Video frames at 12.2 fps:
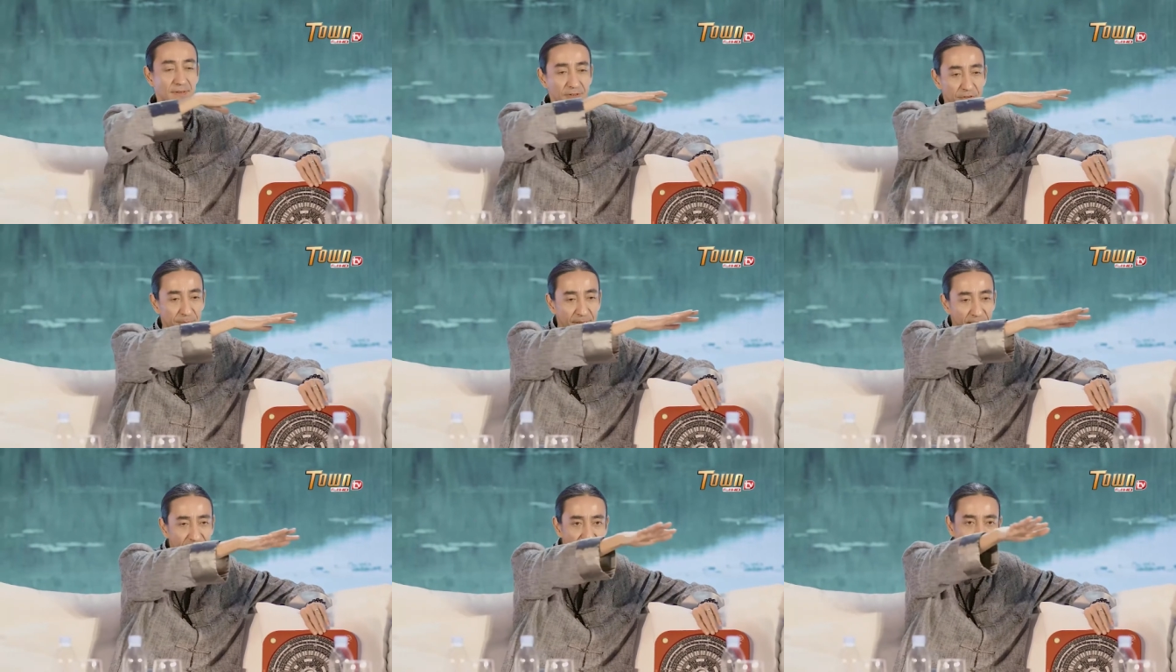the
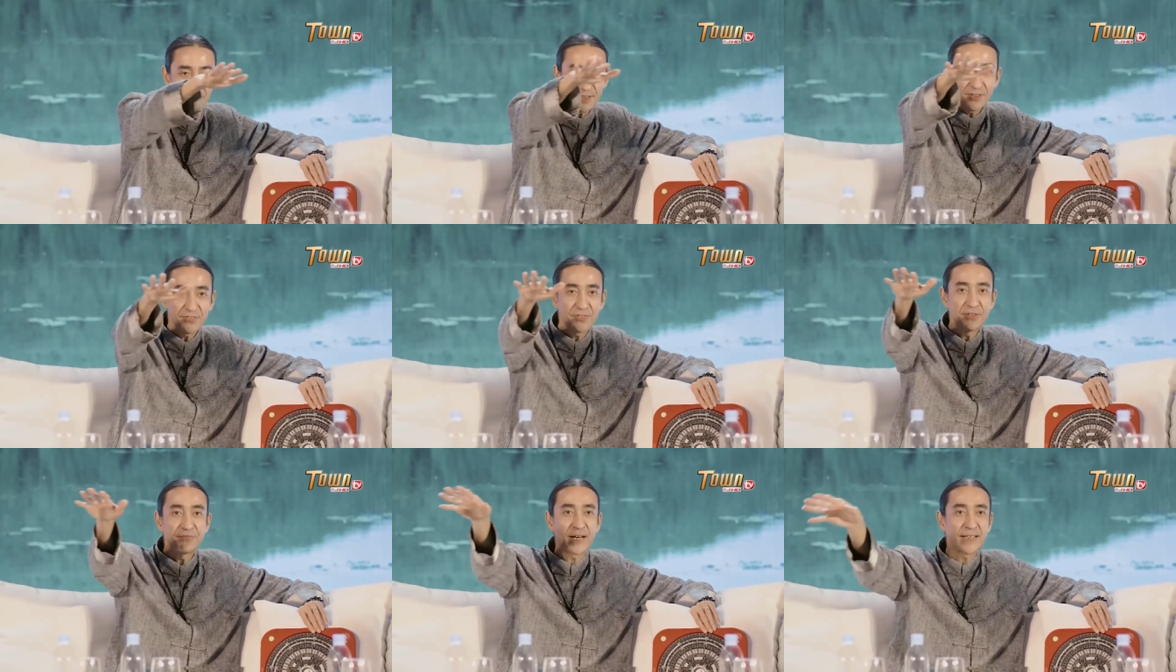space is
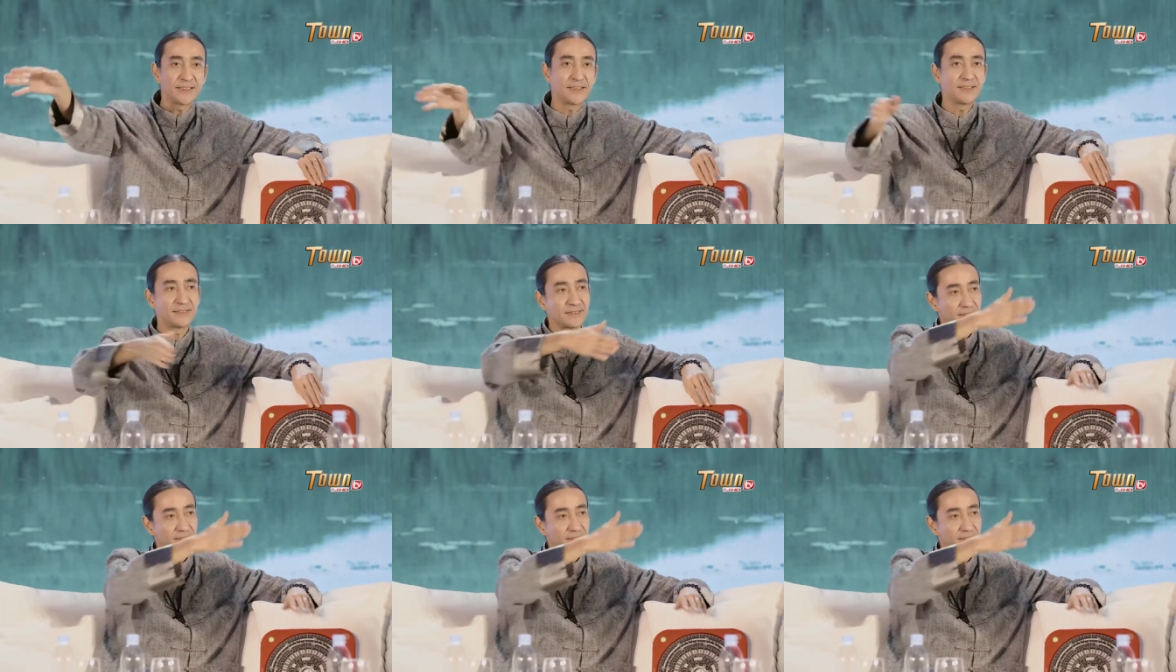divided